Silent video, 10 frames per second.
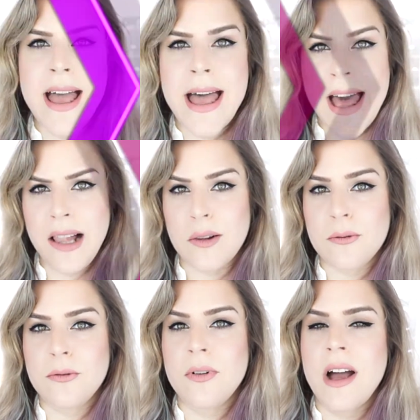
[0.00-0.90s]

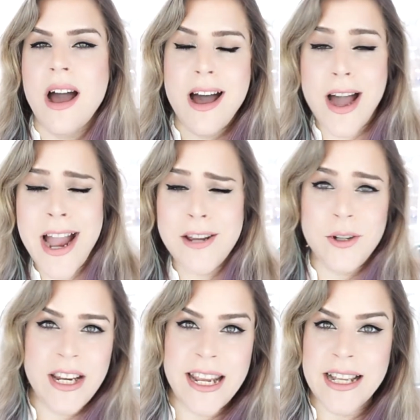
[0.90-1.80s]
Elf
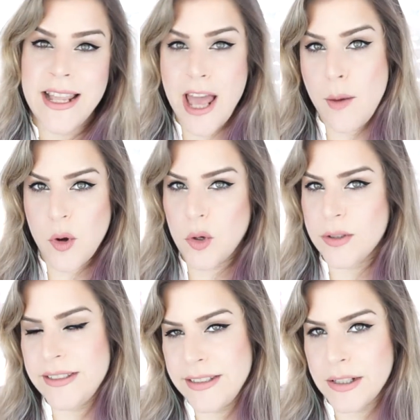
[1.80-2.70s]
Hydrating Camo
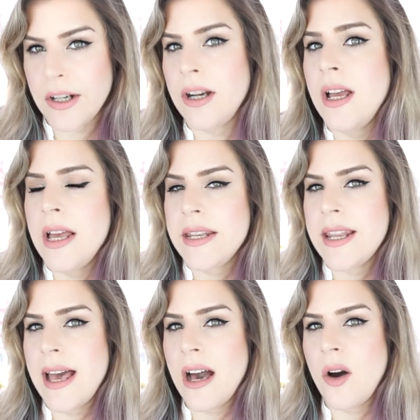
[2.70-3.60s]
Concealer.
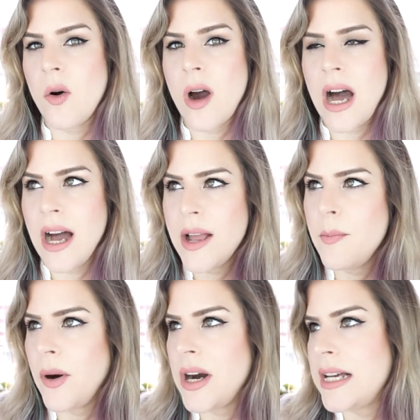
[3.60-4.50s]
Now, I
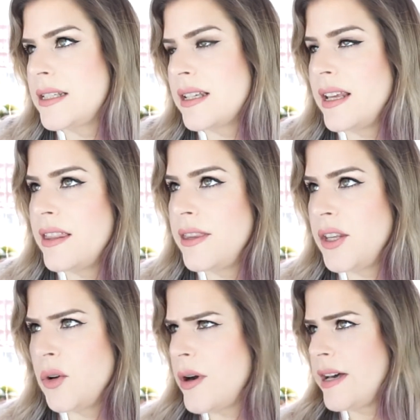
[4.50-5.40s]
bought in the
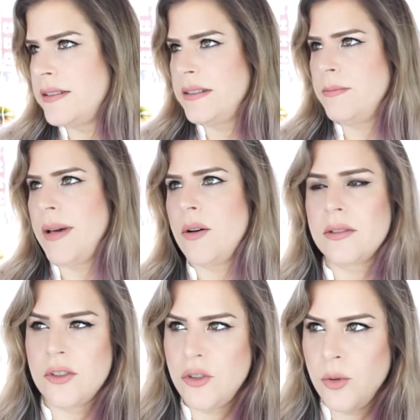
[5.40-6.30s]
US about
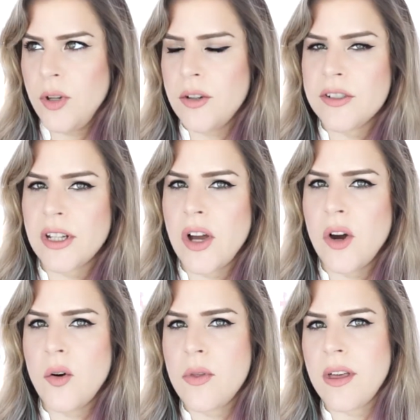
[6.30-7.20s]
2 years
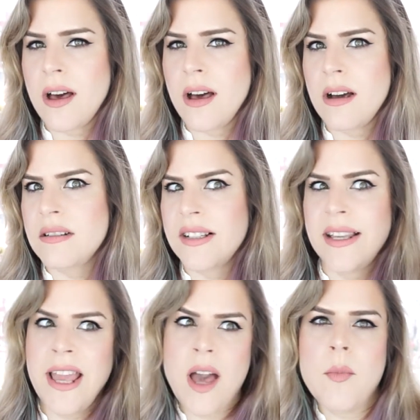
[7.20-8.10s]
ago the
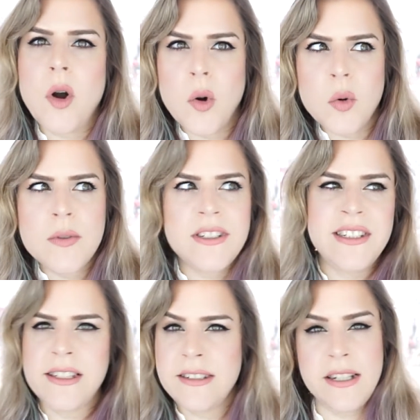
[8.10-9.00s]
Camo
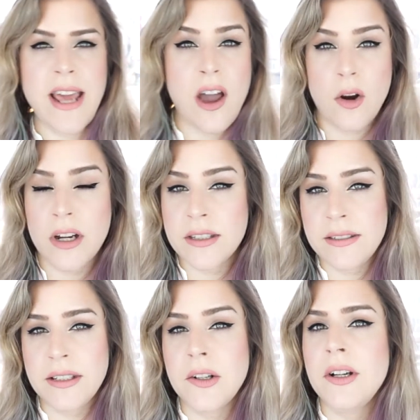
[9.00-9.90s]
16-hour
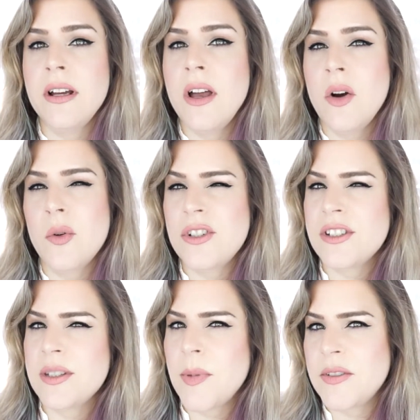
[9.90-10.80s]
concealer, which
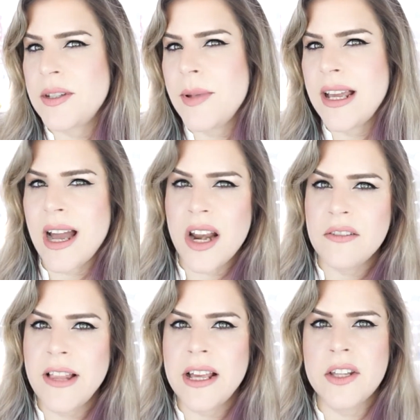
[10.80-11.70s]
is supposed to be kind
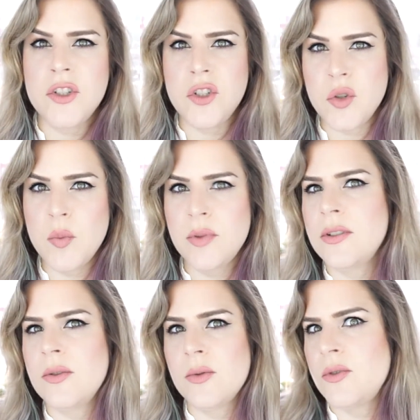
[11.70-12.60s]
of like a dupe
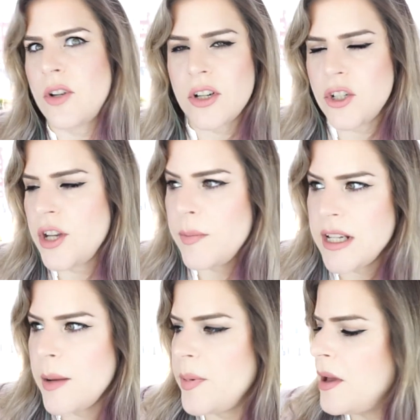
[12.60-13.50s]
to Tarte Shape
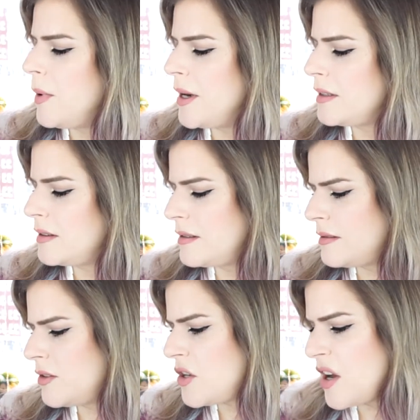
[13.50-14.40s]
Tape,
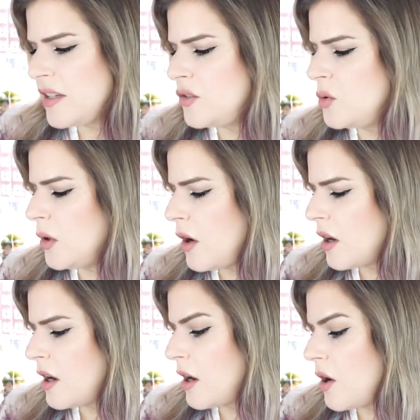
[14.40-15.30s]
but not too
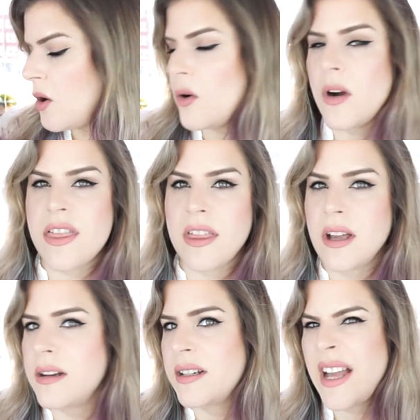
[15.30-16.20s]
long ago, I
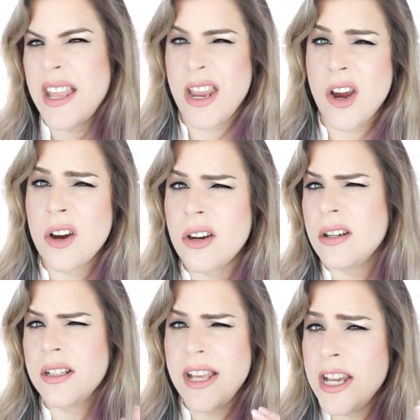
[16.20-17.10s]
think a
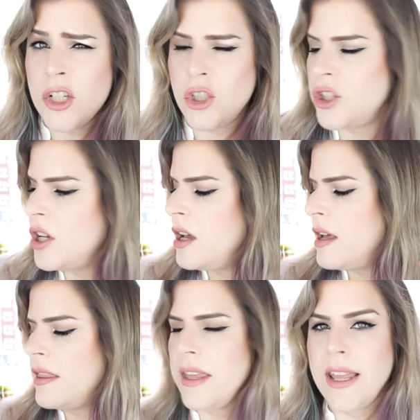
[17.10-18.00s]
year-ish,
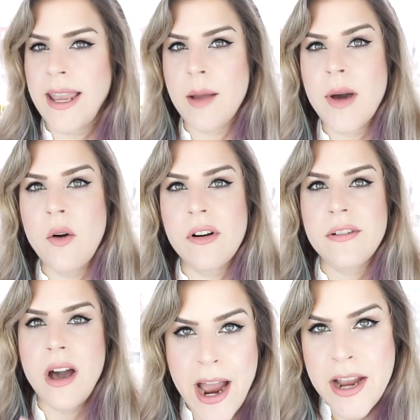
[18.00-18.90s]
they came out with
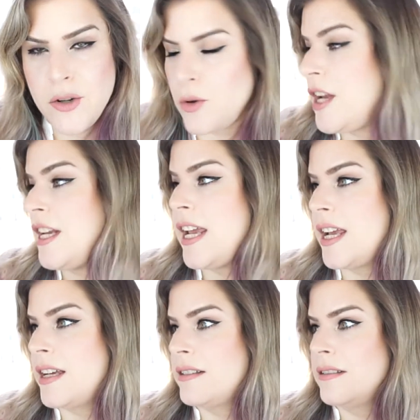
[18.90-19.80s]
a
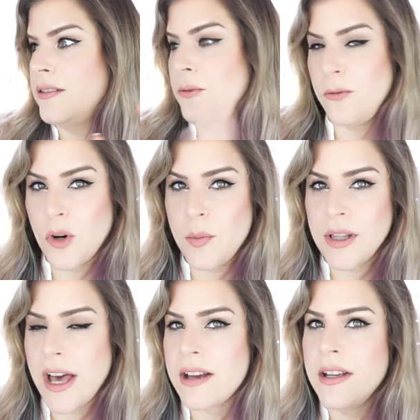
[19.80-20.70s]
hydrating
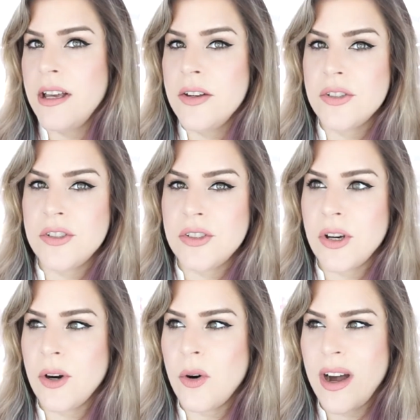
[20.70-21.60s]
formula.
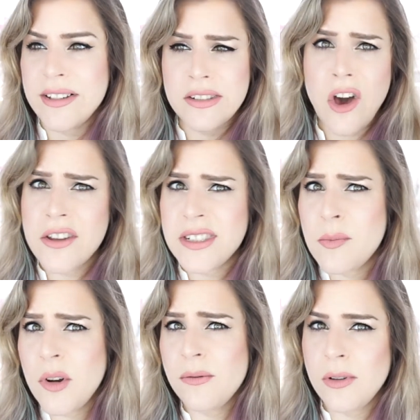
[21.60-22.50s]
So I saw some
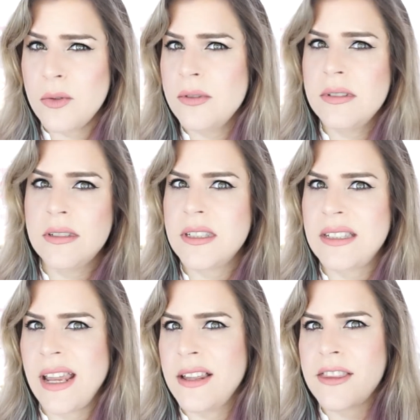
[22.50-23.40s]
reviews
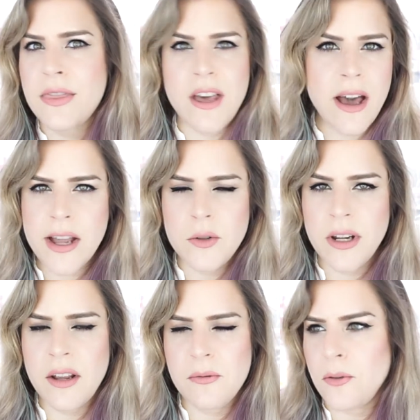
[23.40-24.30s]
saying that the
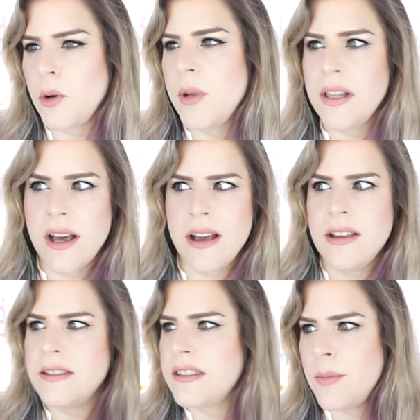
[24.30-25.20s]
hydrating formula
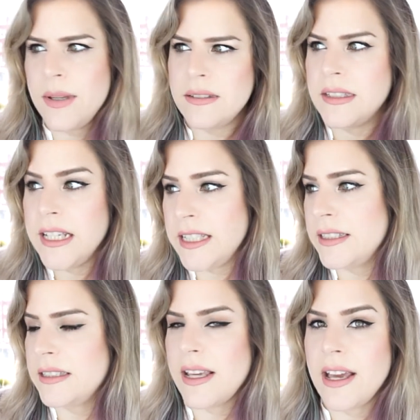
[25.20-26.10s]
is the bee's
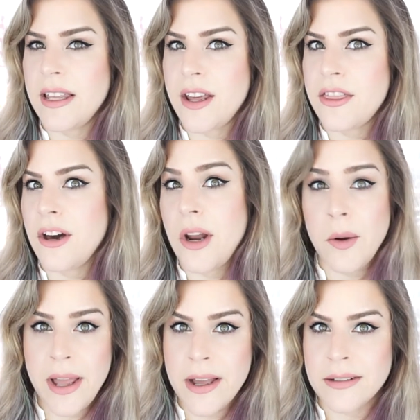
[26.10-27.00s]
knees, and I thought,
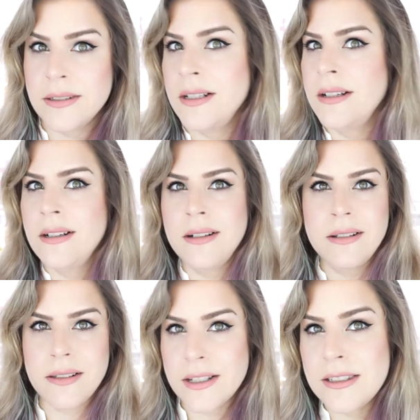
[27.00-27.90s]
okay,
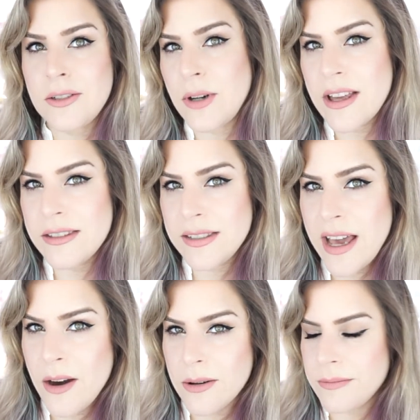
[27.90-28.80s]
let's try this
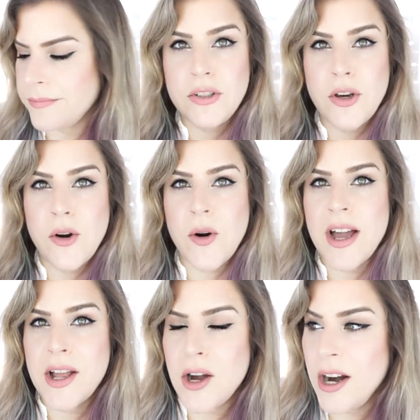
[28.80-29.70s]
out. So
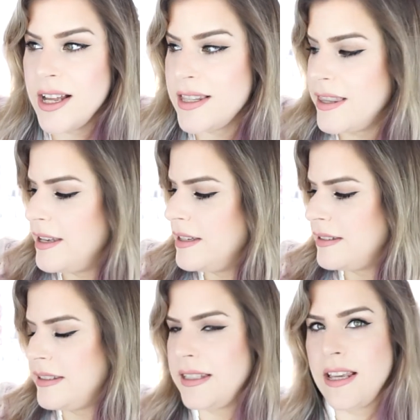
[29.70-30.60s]
I got
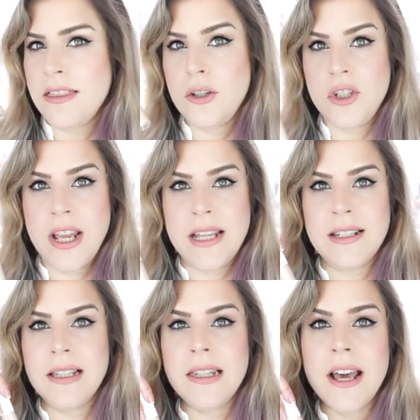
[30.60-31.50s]
this in the shade
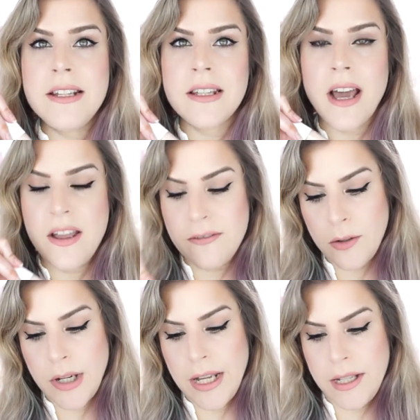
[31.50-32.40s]
Light
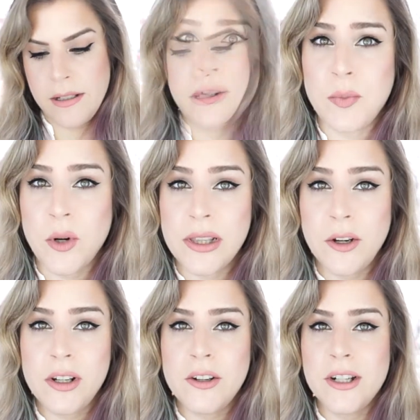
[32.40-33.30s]
Ivory.
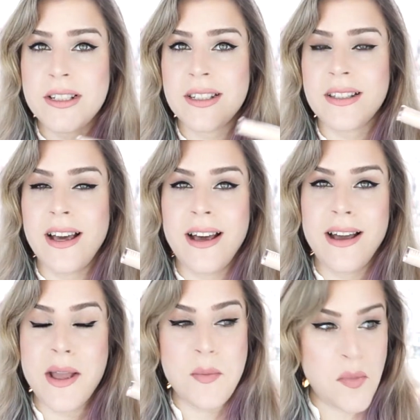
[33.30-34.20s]
Spoiler alert,
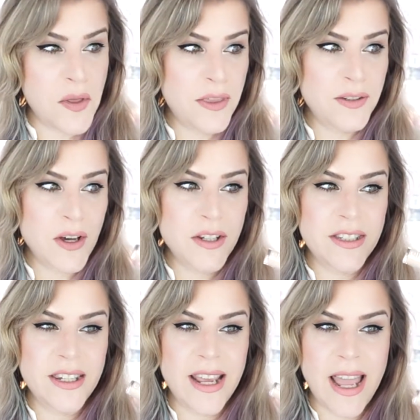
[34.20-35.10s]
I put this on
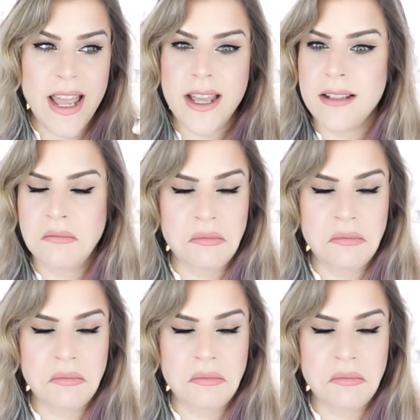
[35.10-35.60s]
today,